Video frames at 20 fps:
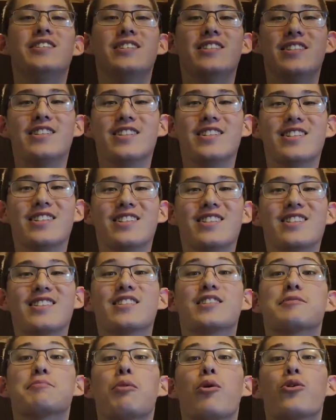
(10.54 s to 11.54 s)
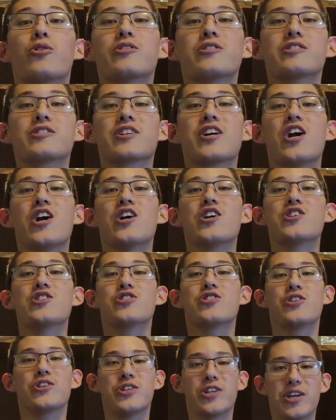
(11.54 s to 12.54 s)
here? Sports Card
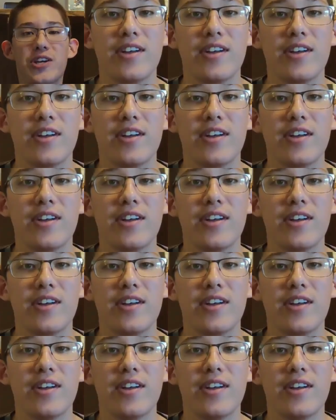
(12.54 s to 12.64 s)
Journey.